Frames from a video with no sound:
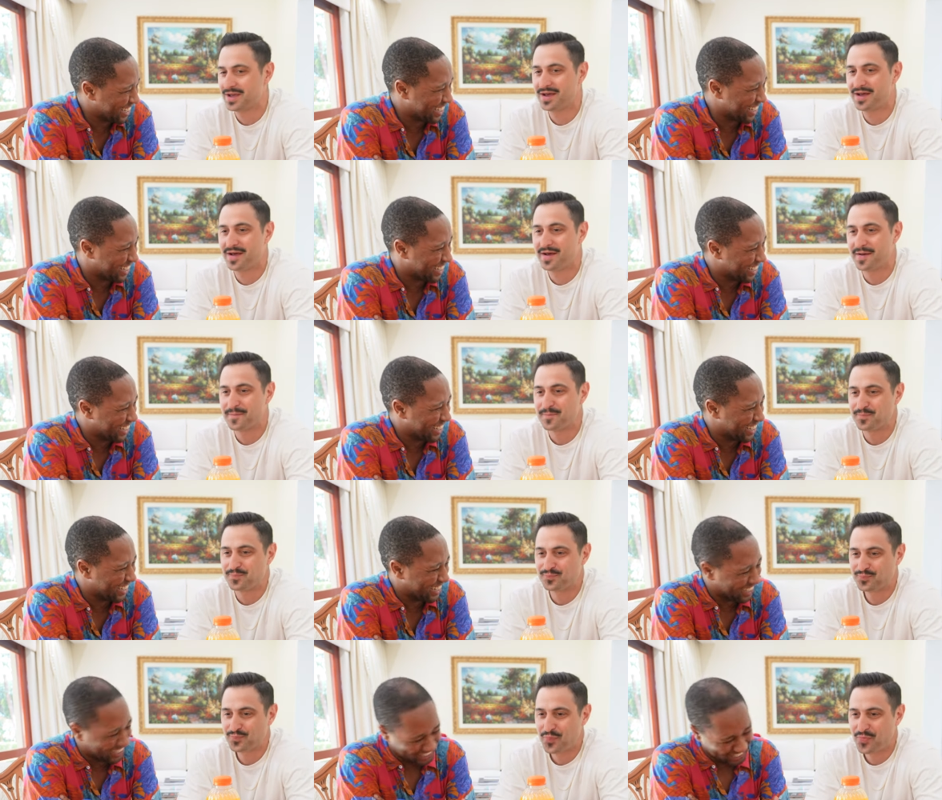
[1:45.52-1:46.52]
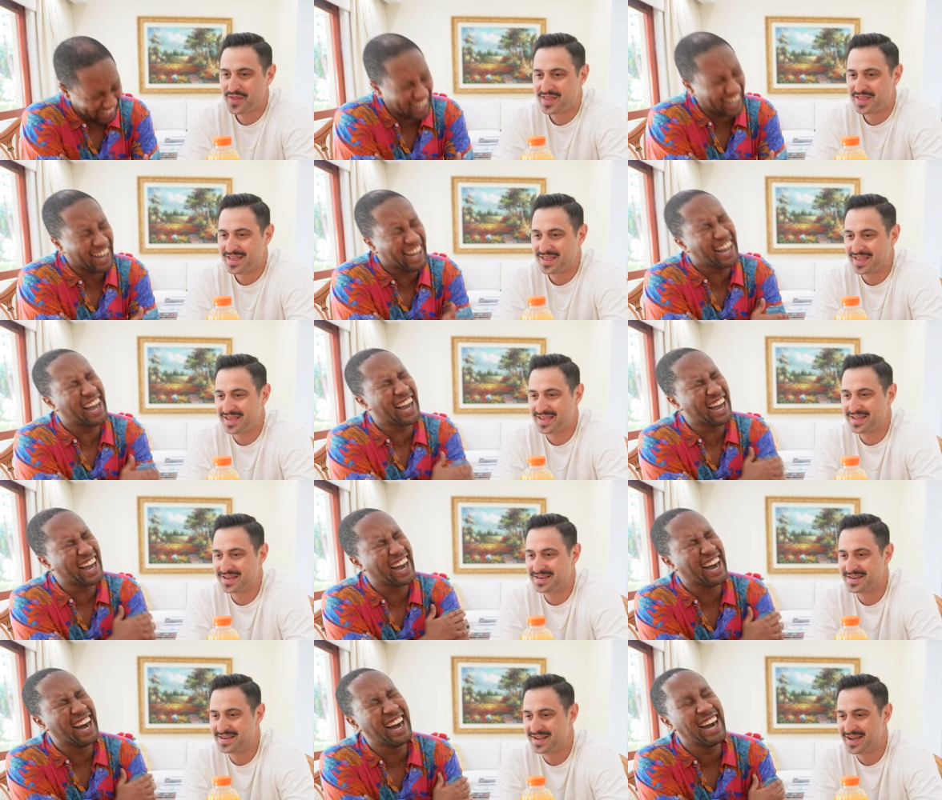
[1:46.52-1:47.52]
Speaker 1: um,
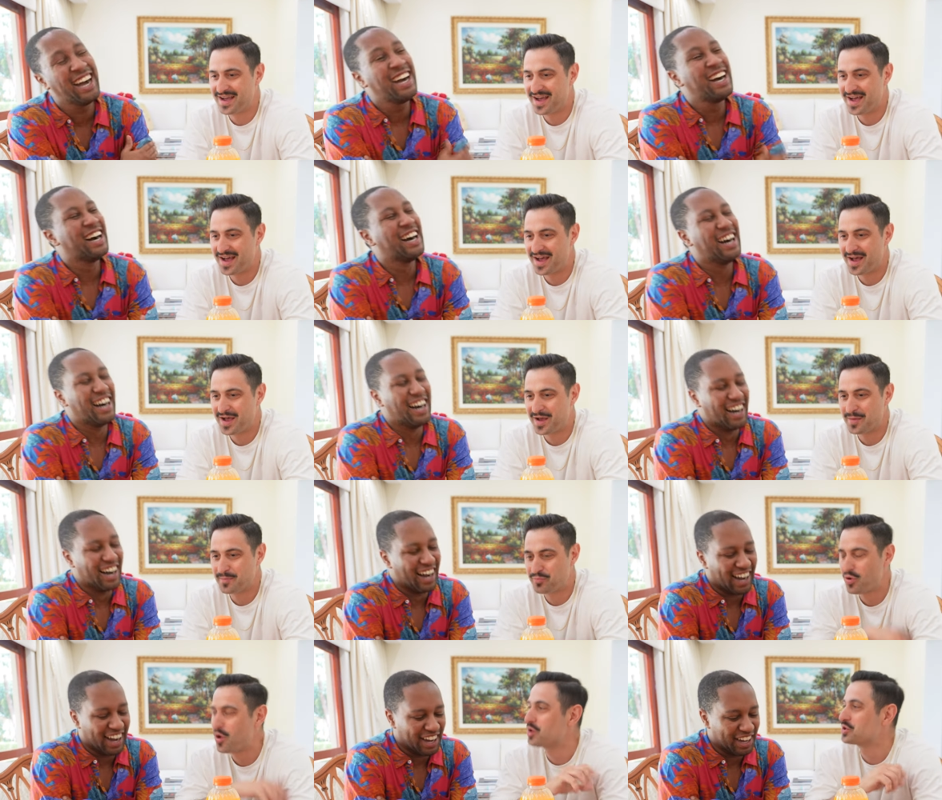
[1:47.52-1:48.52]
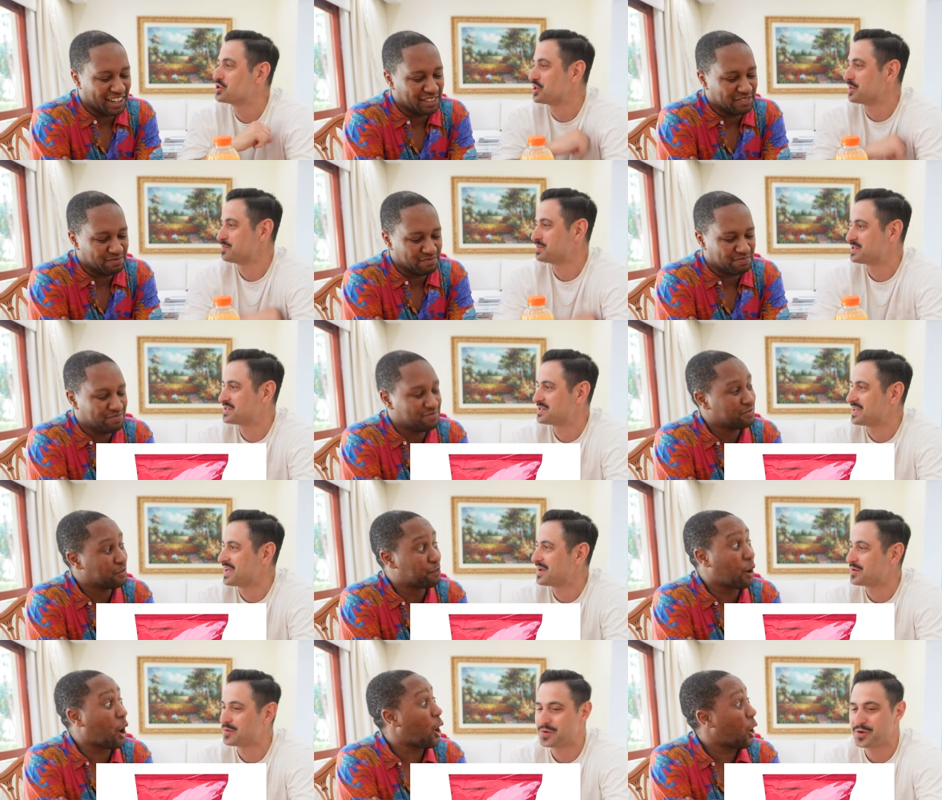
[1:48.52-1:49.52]
and uh, prawn chips.
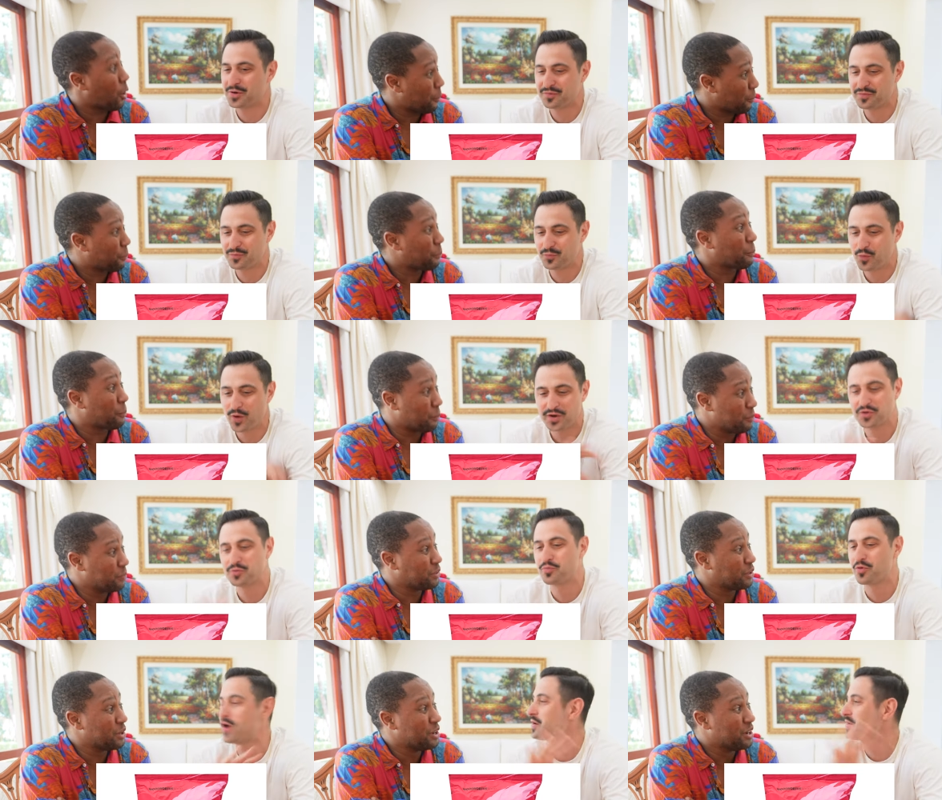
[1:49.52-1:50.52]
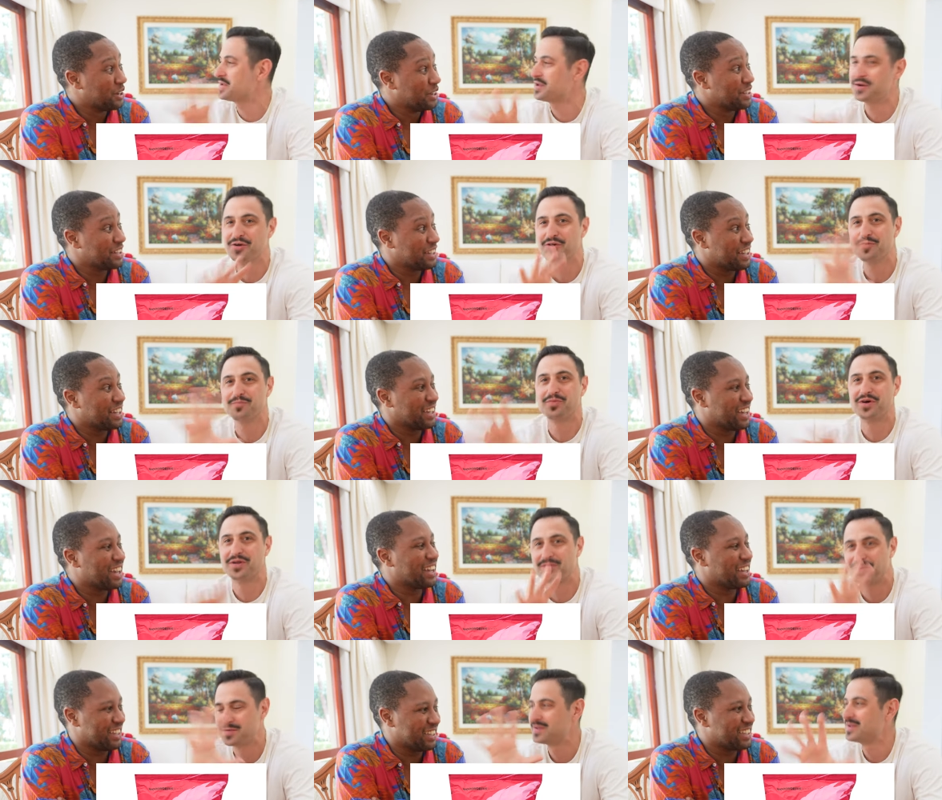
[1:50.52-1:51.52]
I don't know
Speaker 2: what you brought here, but
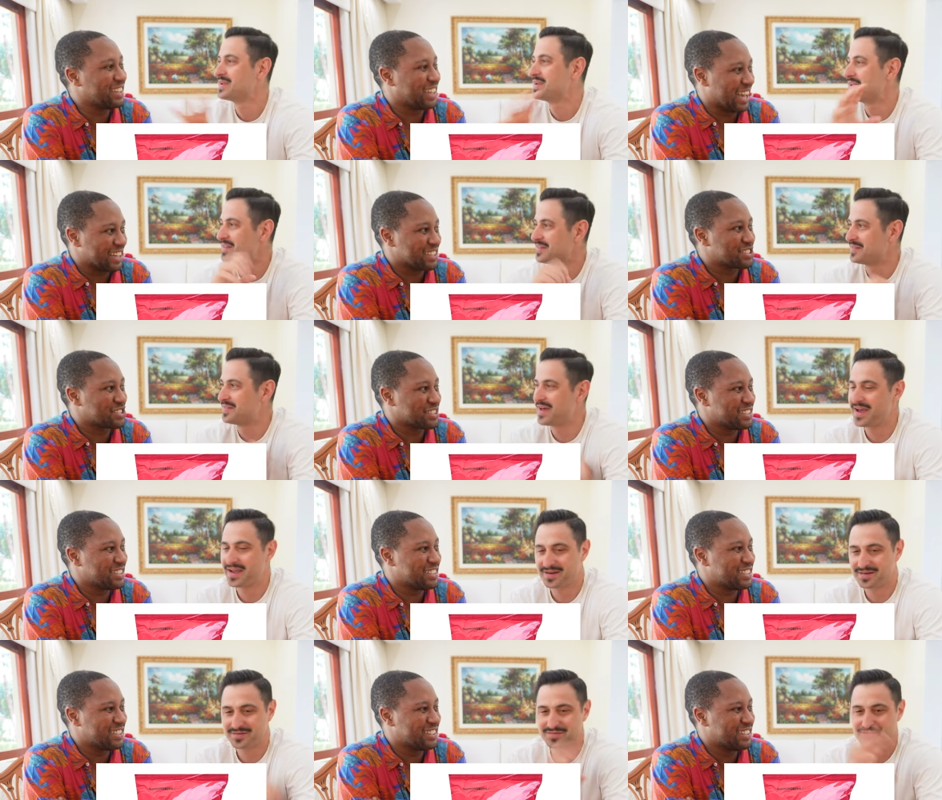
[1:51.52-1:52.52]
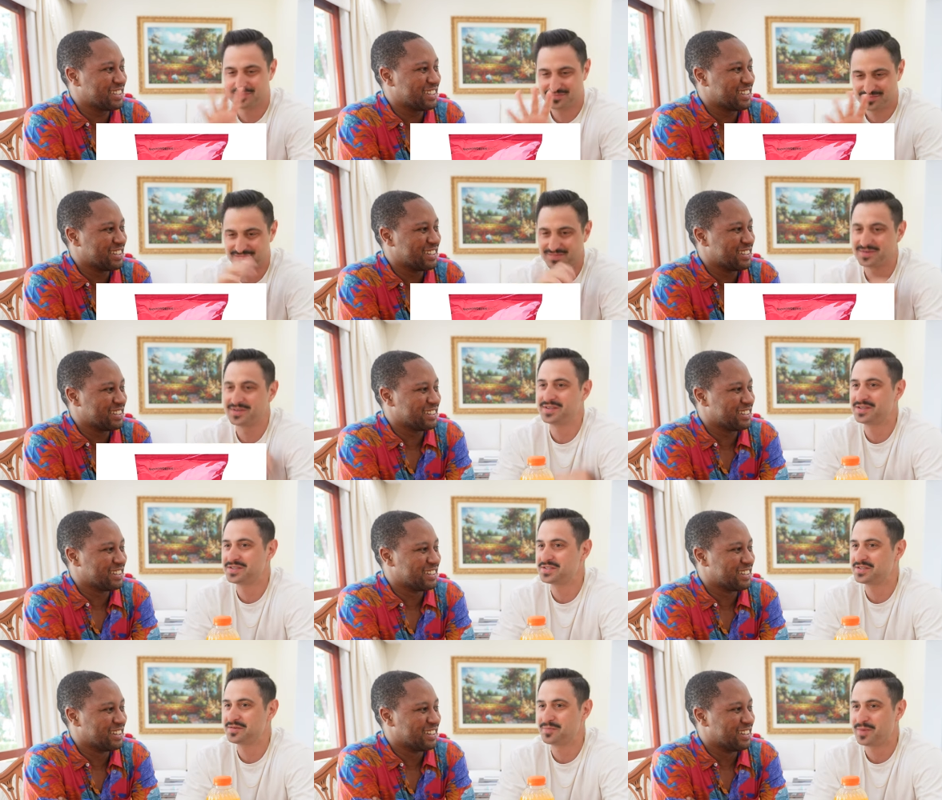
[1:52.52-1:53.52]
yes. that
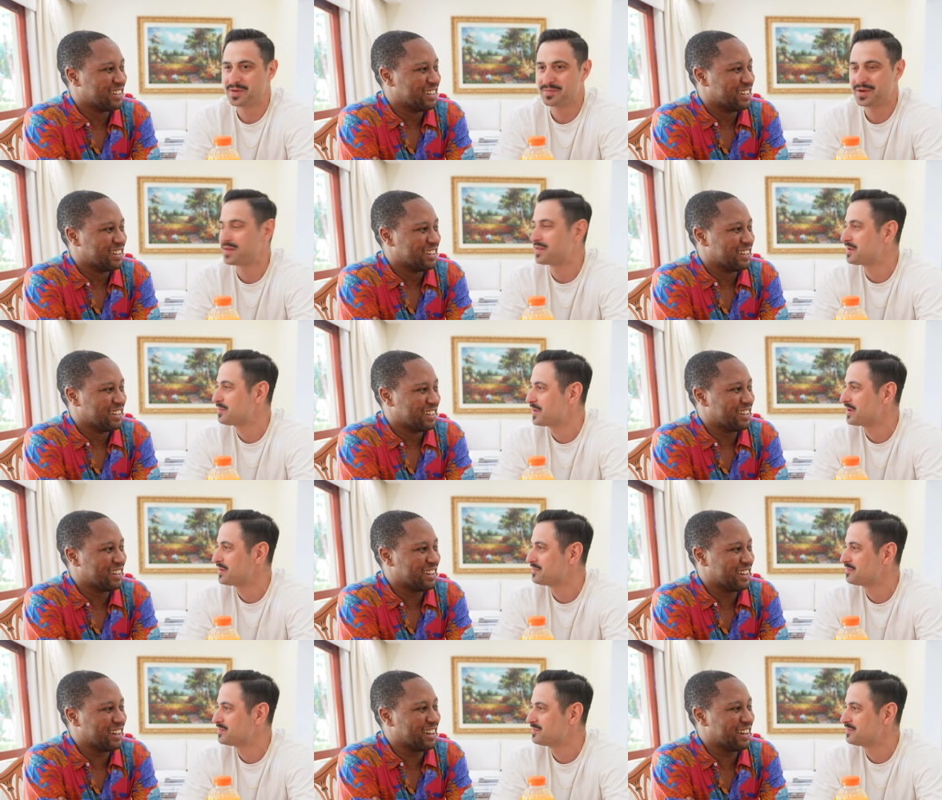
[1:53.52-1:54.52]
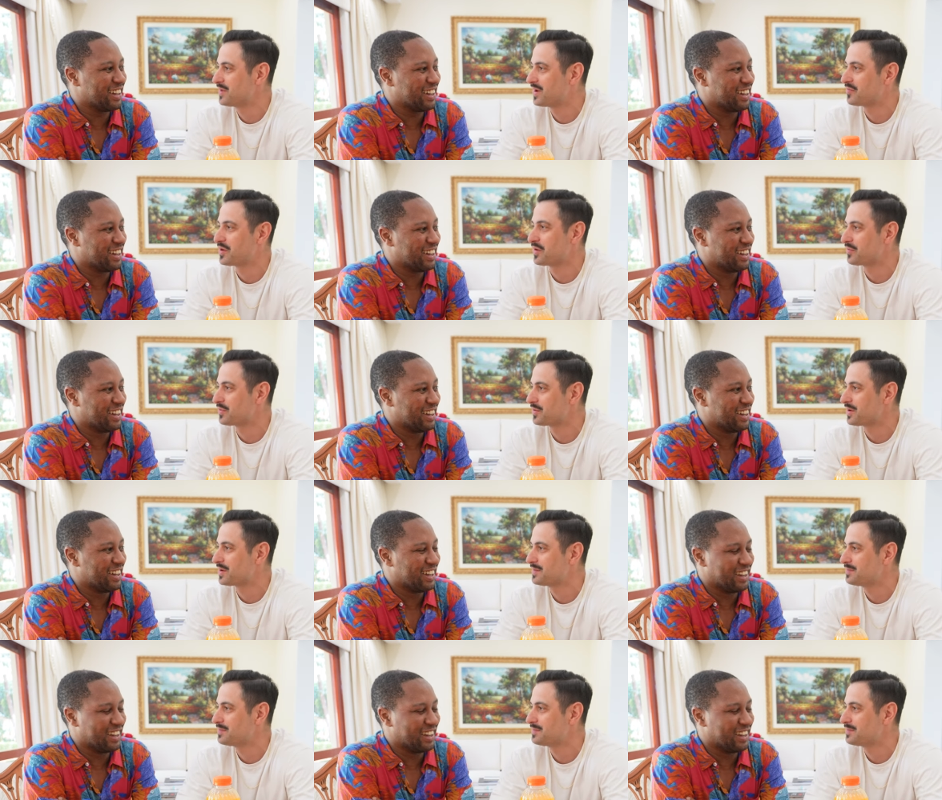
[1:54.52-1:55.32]
gets in my belly about every other night.